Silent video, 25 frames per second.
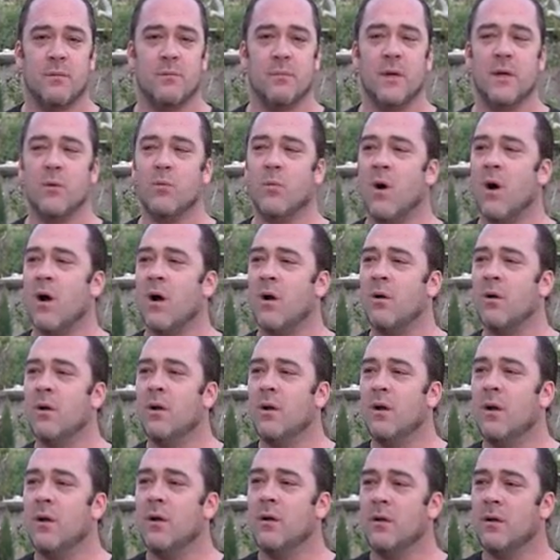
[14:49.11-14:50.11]
Meanwhile,
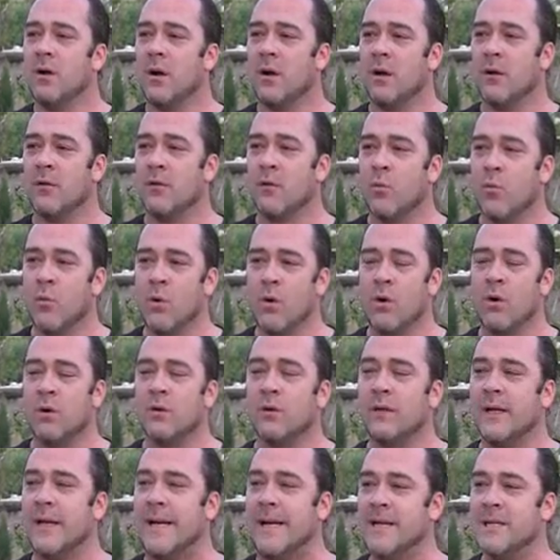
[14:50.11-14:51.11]
the
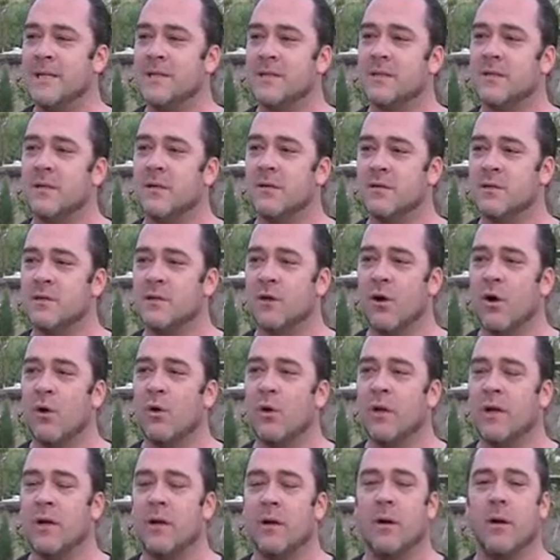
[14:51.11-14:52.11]
world is
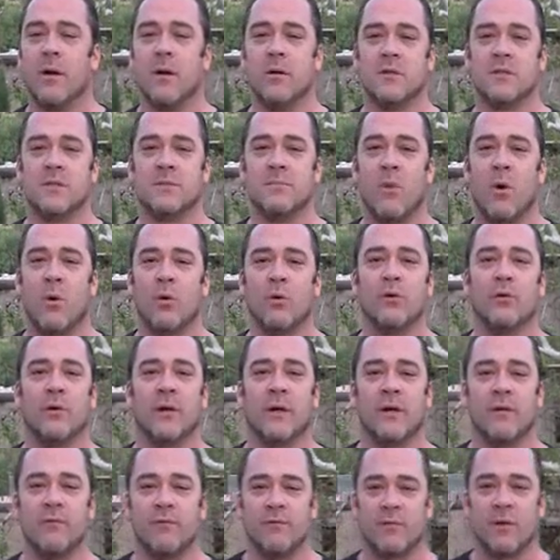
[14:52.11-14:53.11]
slowly
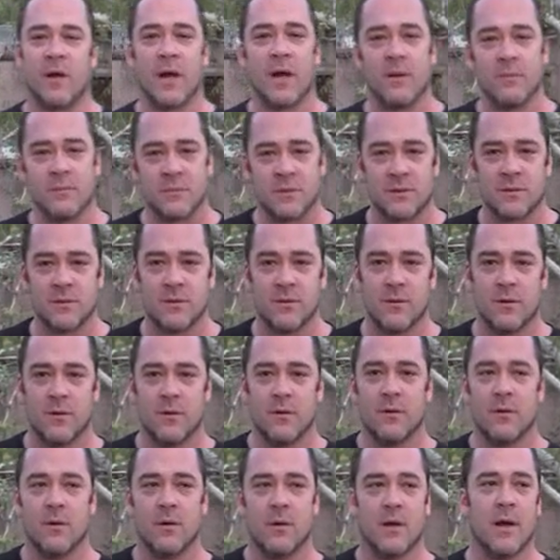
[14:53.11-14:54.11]
smoldering in flames,
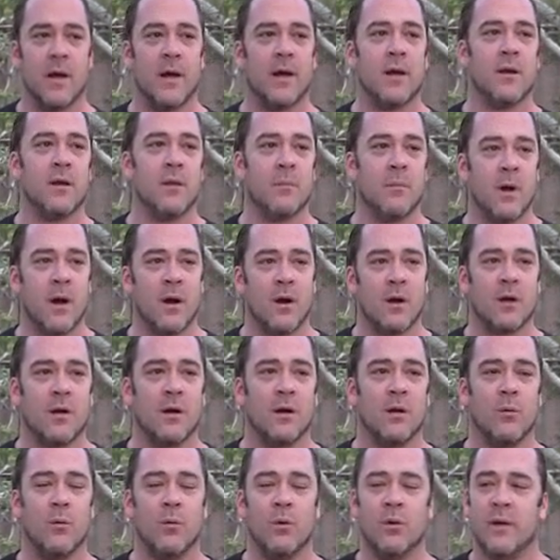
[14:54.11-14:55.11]
and
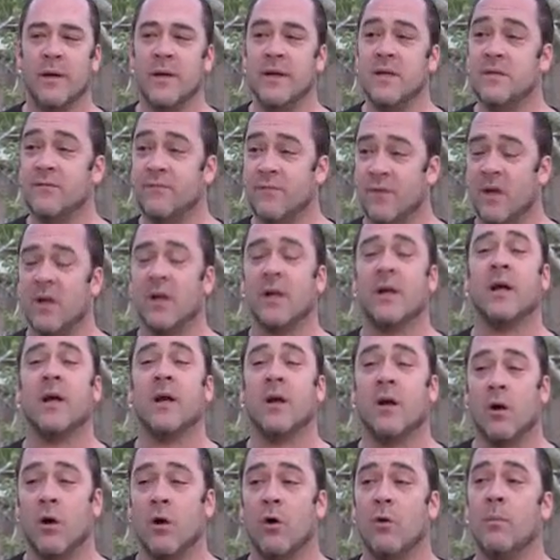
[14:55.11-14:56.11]
America is feeling
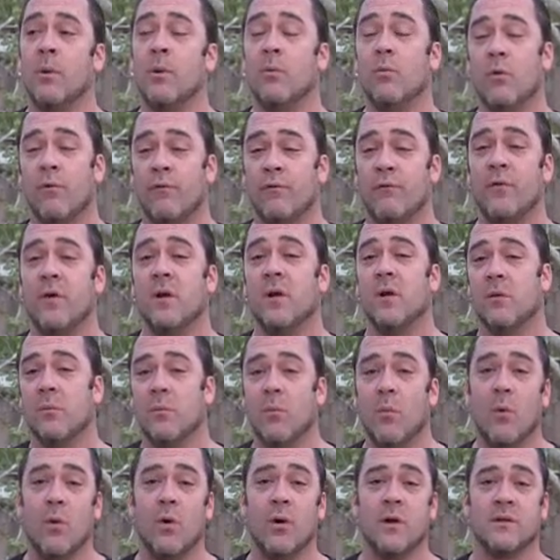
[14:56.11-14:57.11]
it at home, and will feel
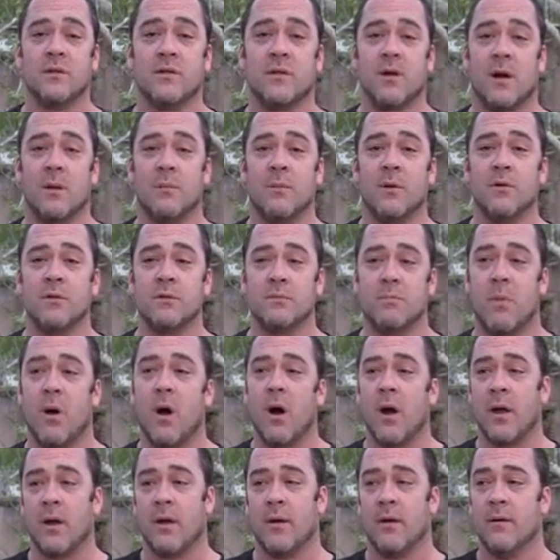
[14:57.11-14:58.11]
it more as time goes
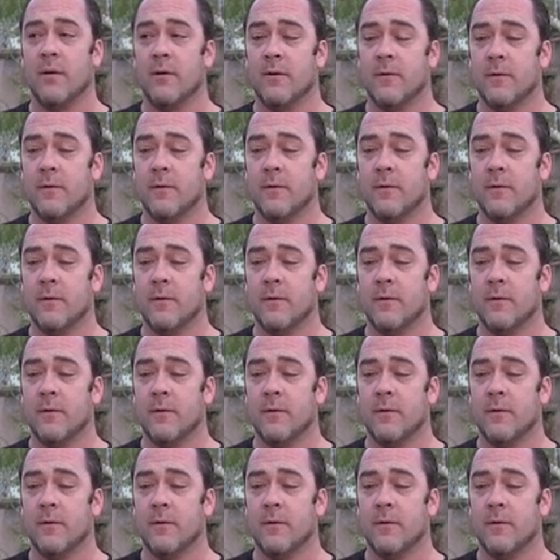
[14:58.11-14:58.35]
by.